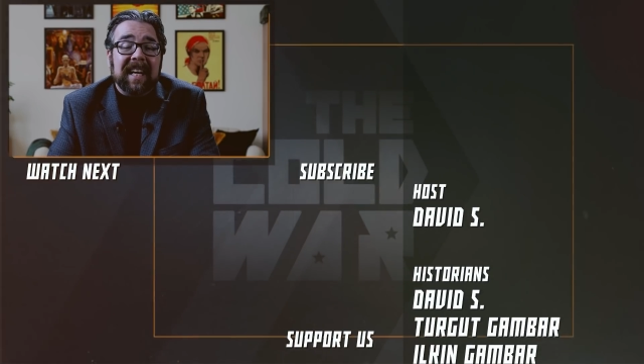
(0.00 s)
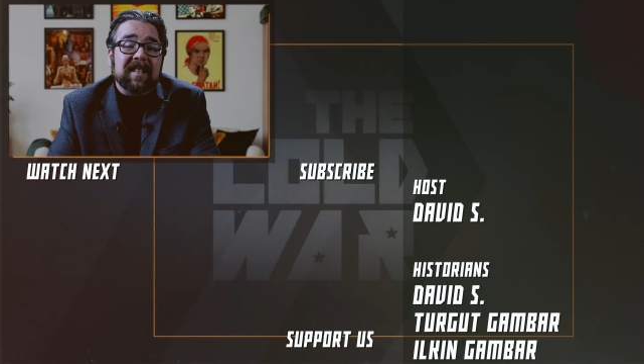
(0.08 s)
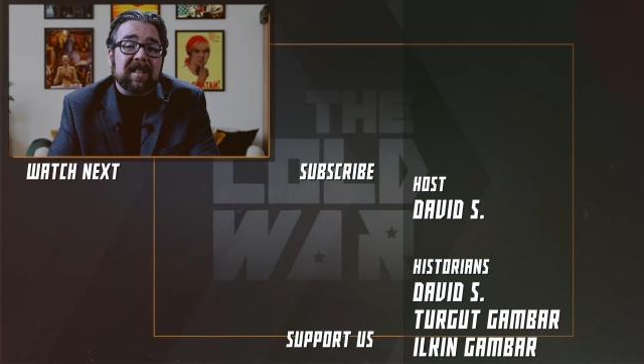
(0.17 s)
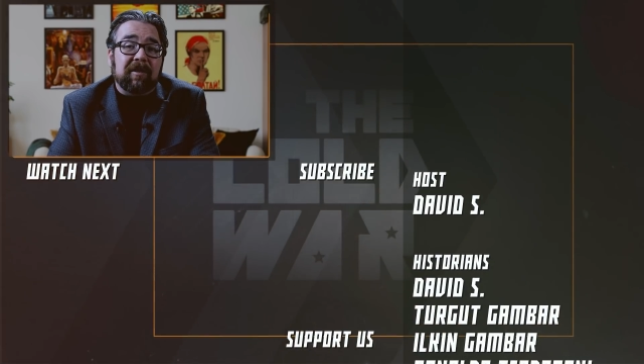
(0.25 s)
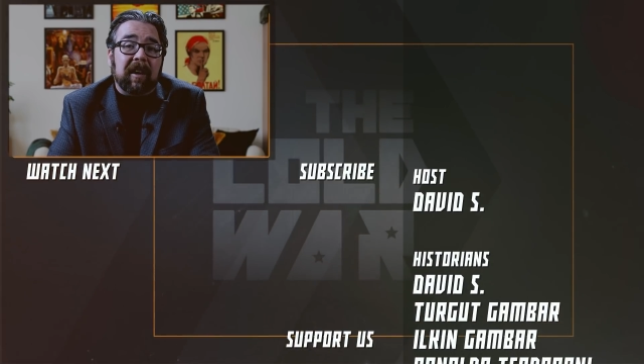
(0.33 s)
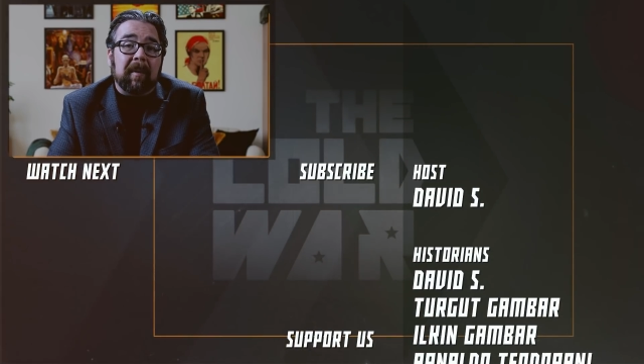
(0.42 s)

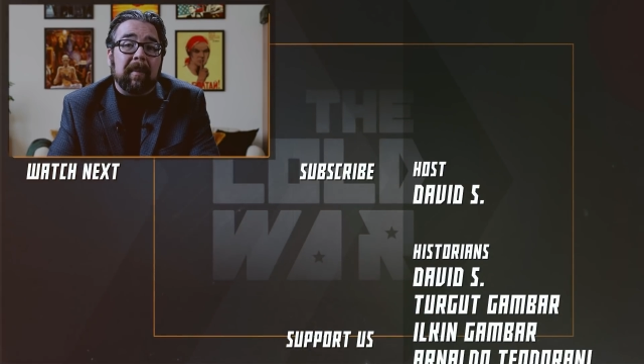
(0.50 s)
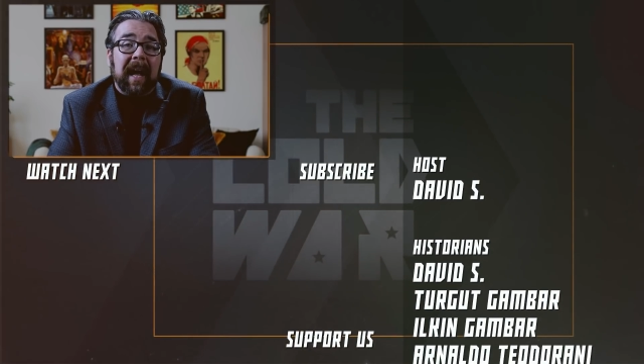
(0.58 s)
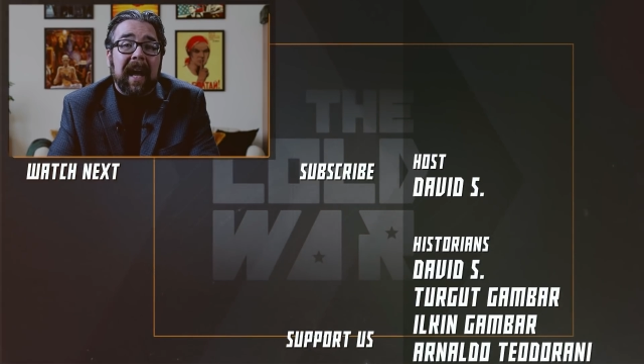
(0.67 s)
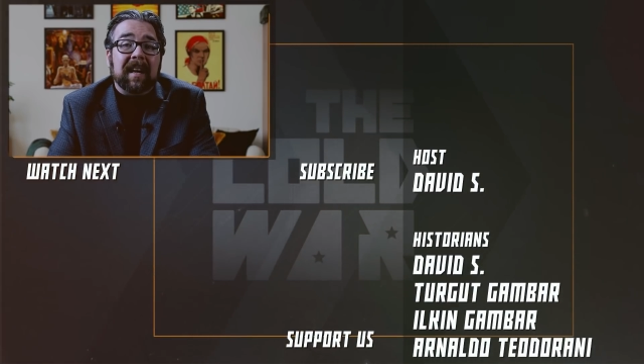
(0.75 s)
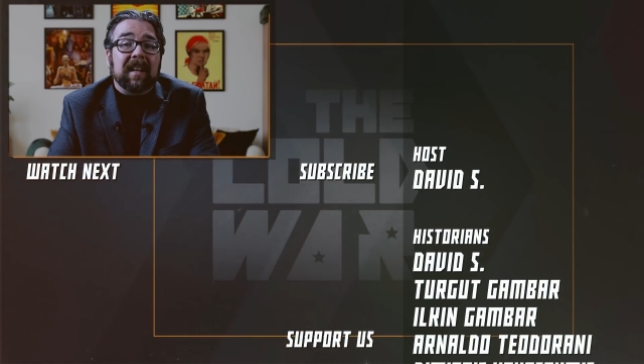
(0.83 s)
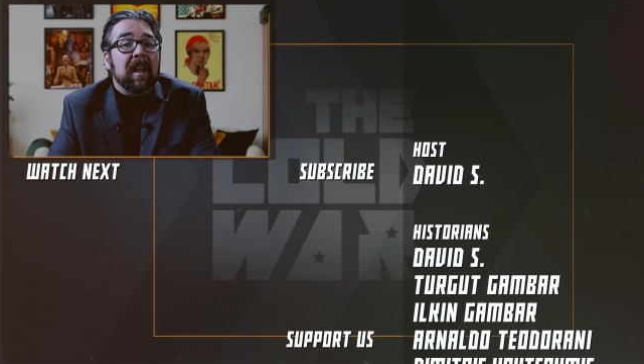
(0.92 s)
Instagram
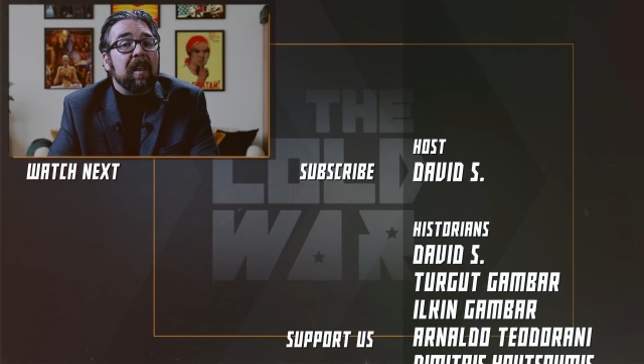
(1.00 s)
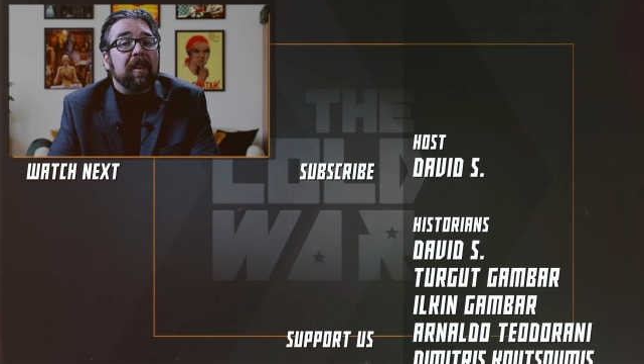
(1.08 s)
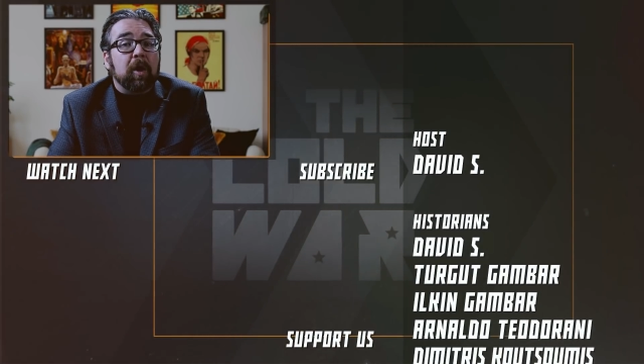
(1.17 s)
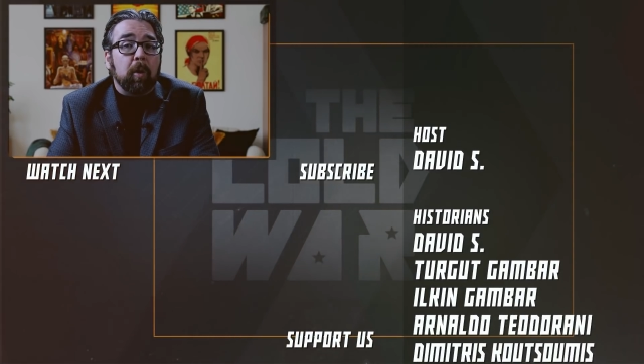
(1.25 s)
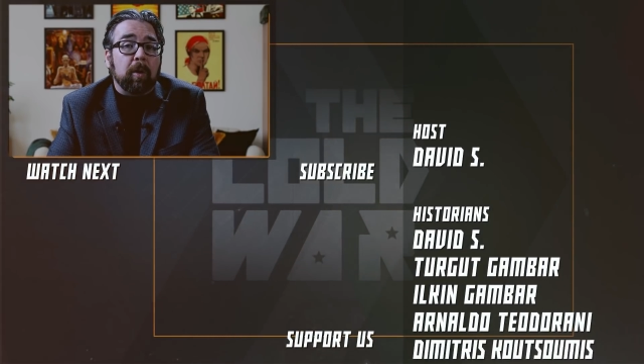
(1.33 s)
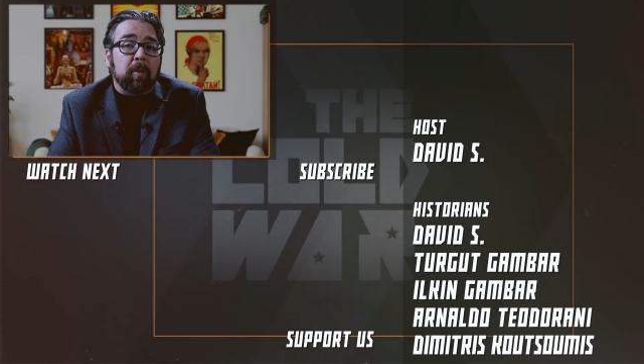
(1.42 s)
at
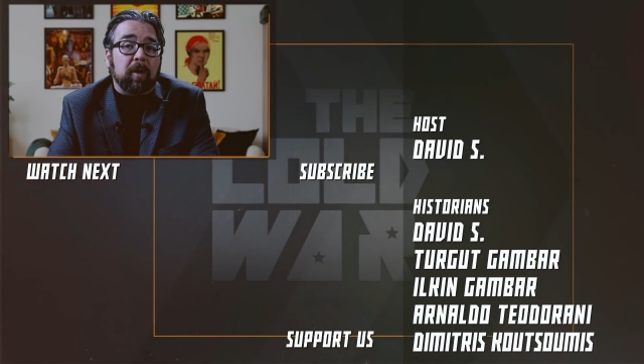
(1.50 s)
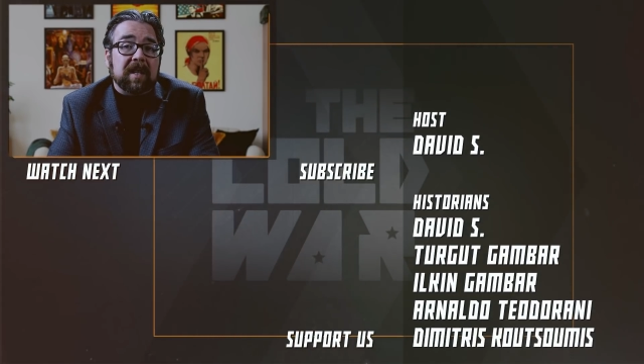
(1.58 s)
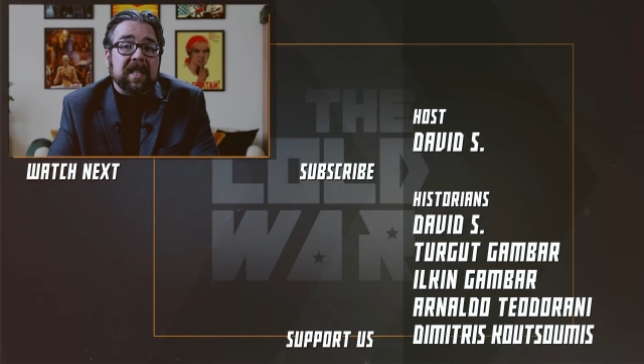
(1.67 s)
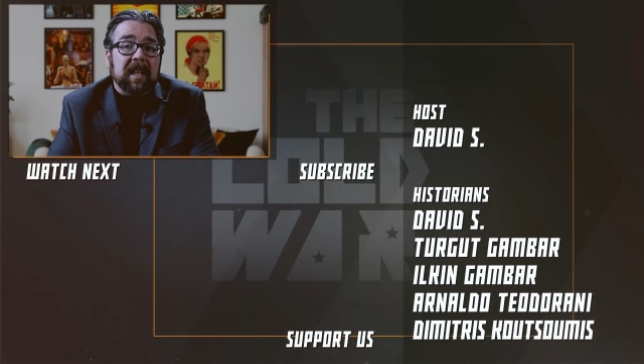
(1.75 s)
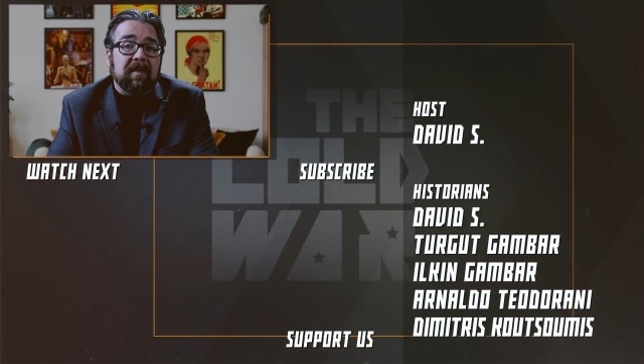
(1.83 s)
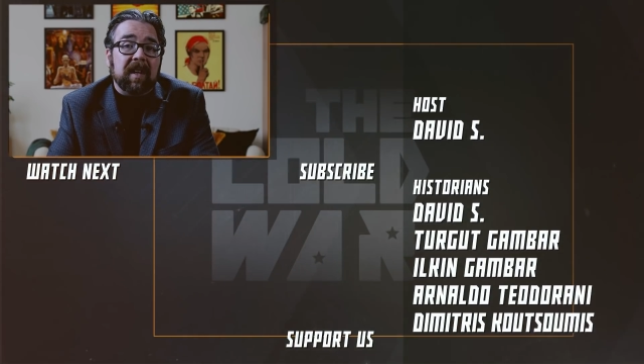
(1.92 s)
the Cold War
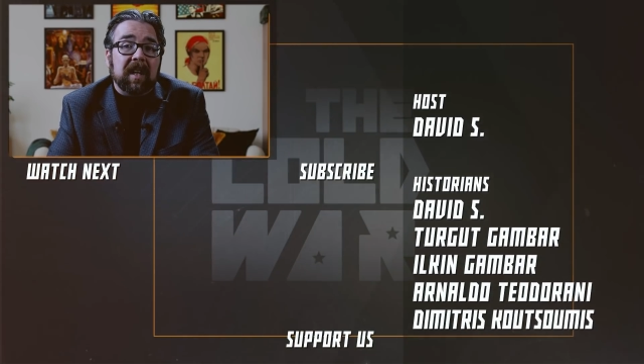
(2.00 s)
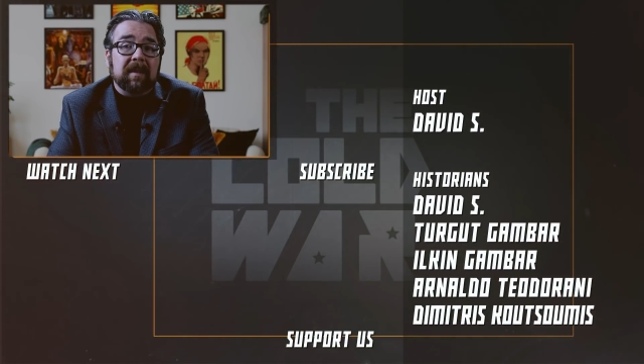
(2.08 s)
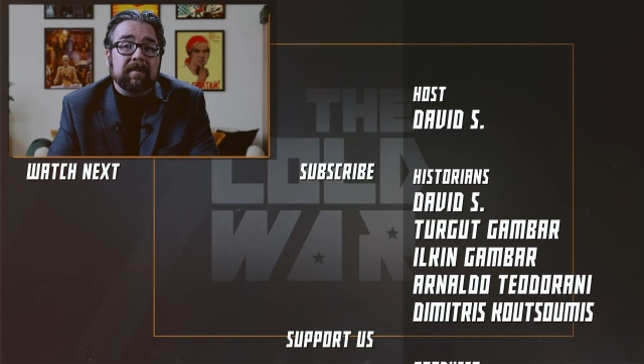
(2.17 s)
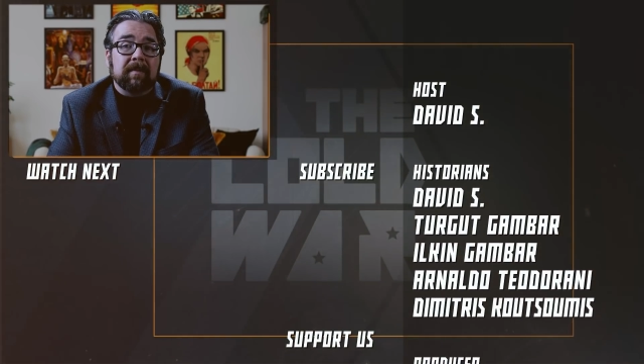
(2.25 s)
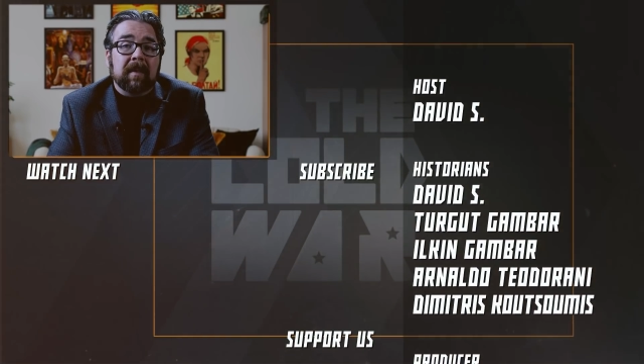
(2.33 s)
TV.